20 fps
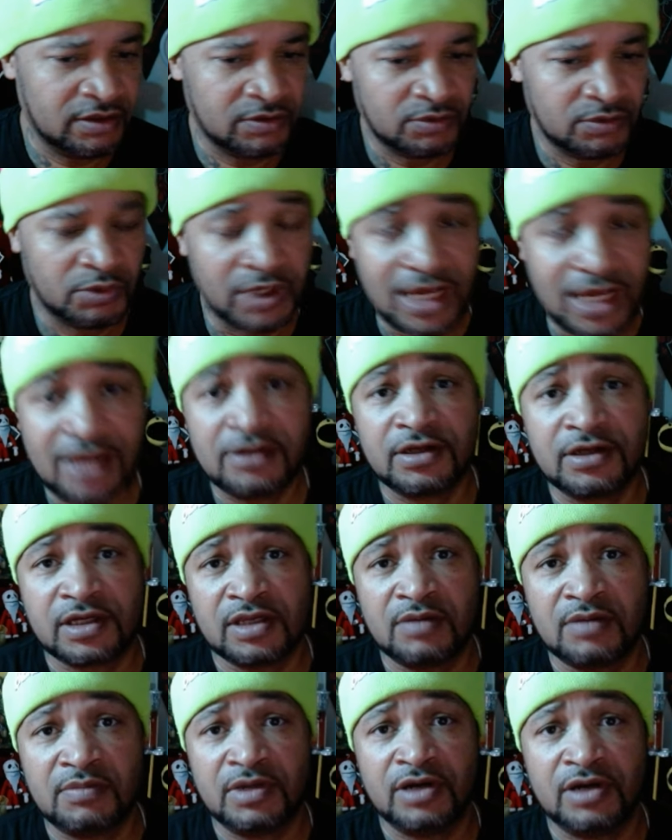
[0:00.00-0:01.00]
When I look in
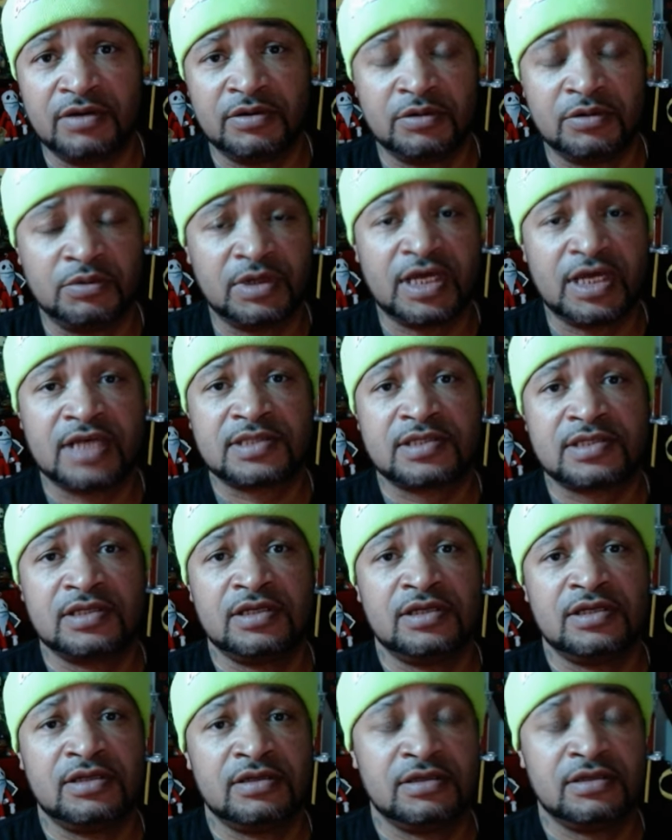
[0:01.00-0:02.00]
the mirror, what I
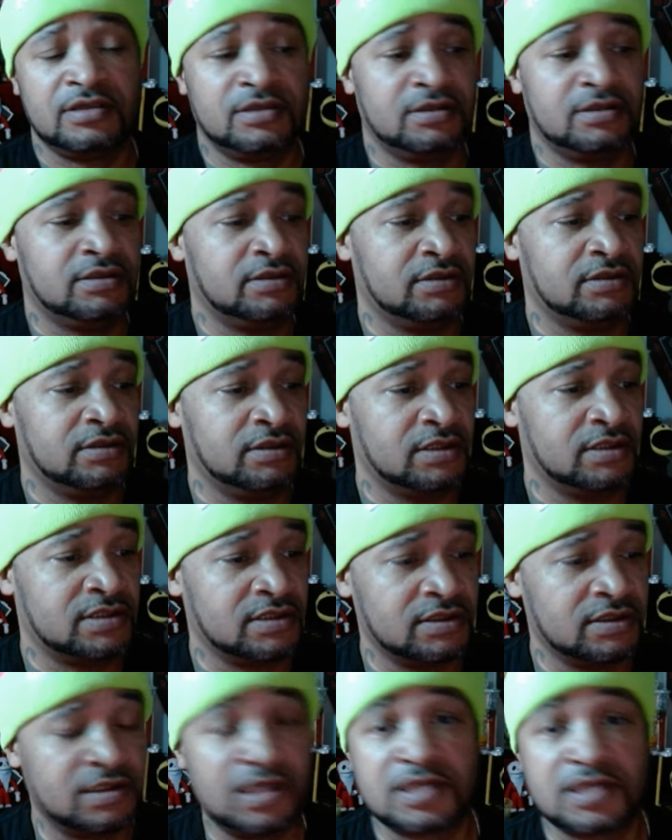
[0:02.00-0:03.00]
see is
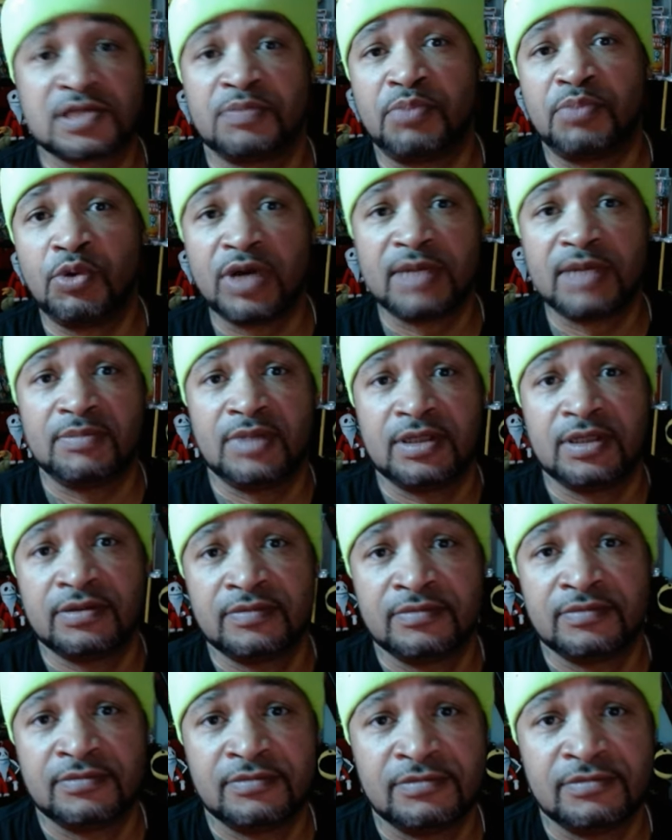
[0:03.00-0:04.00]
disappointment.
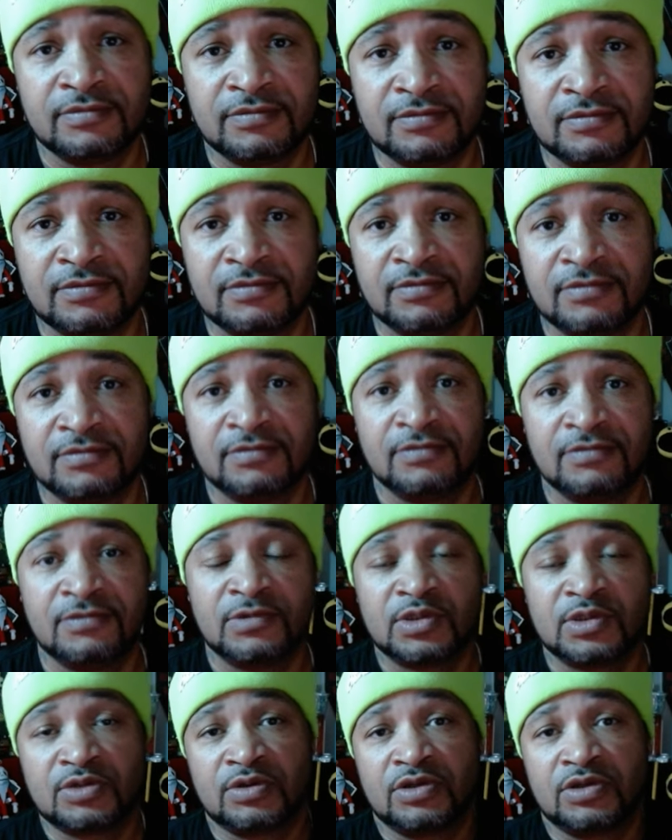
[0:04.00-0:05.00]

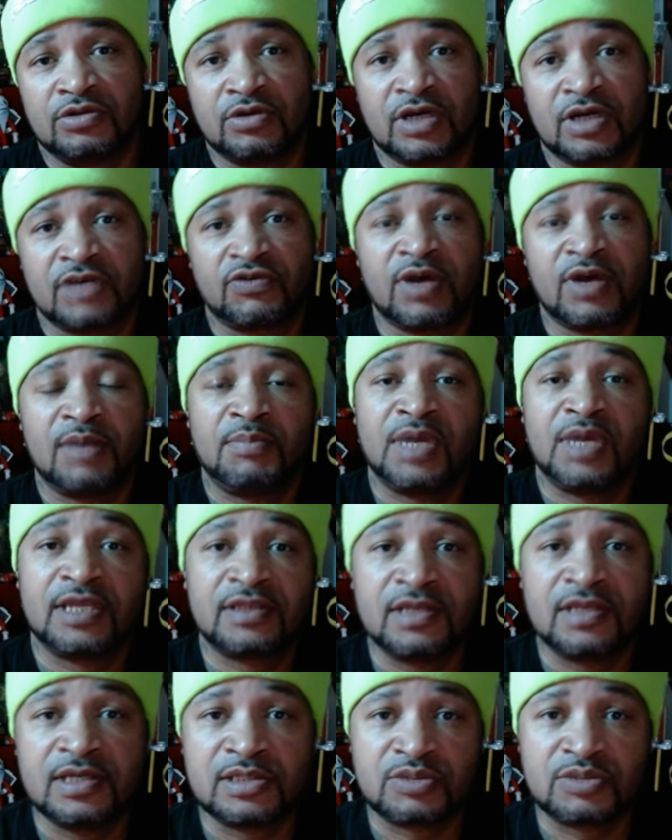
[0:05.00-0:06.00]
So, you know, I try to make
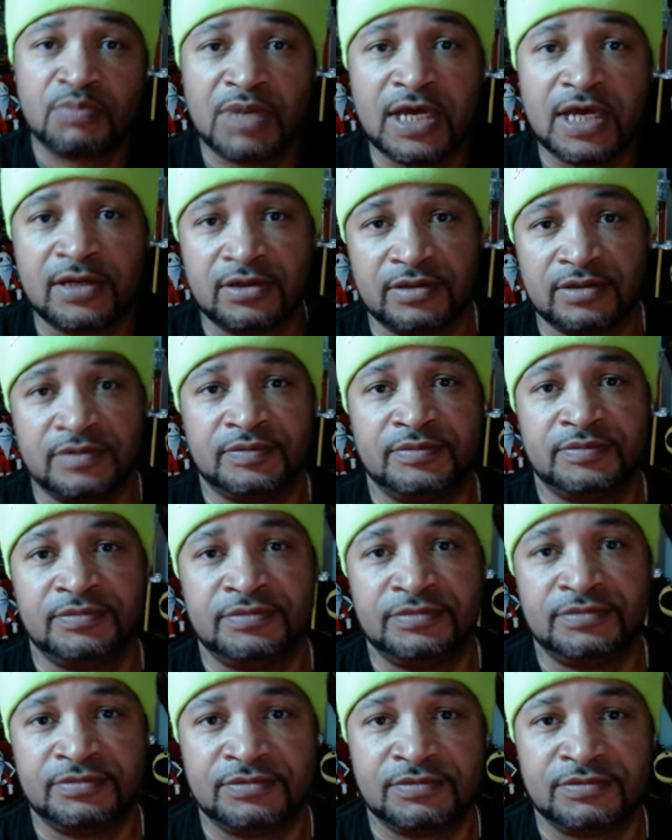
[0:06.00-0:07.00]
things better.
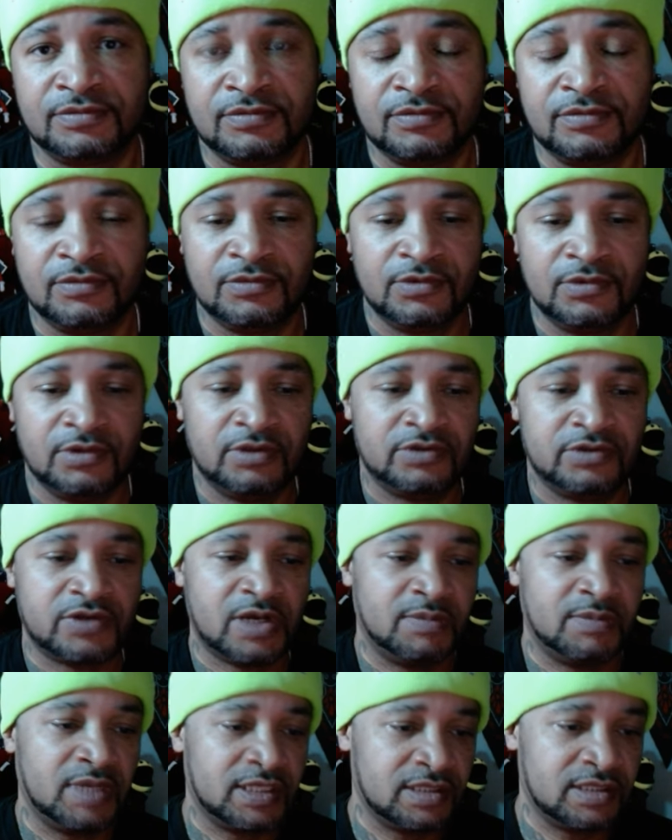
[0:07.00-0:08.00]
Try to
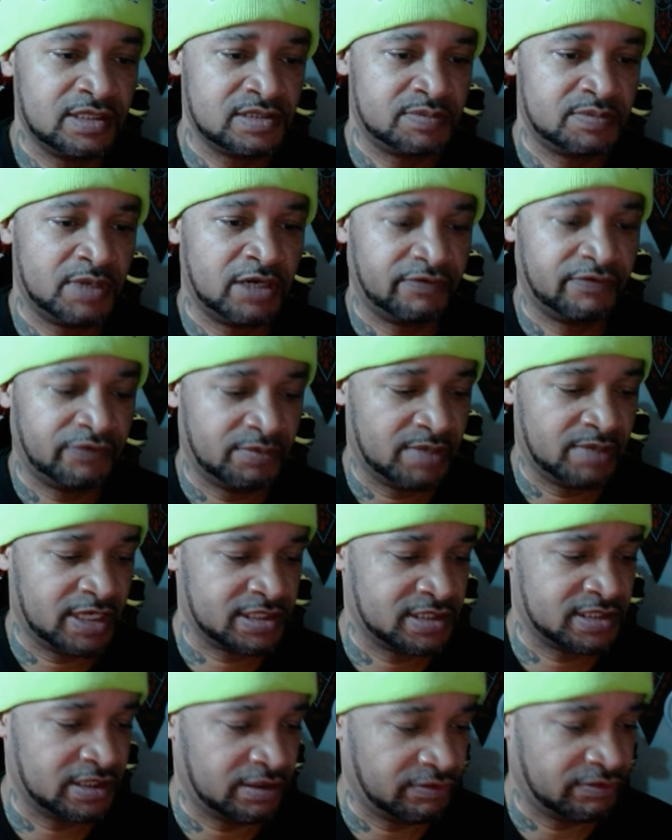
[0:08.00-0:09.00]
make things better for
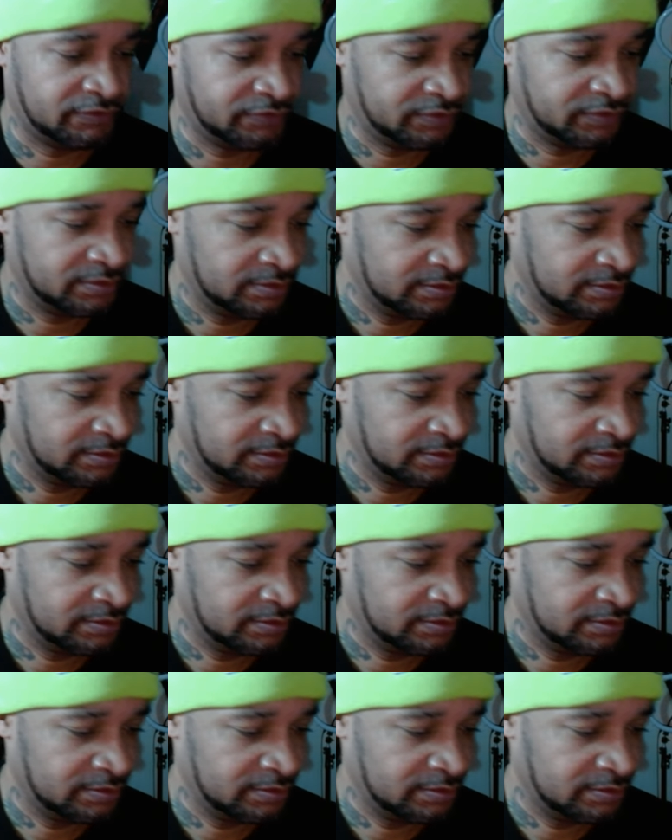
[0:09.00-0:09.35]
myself.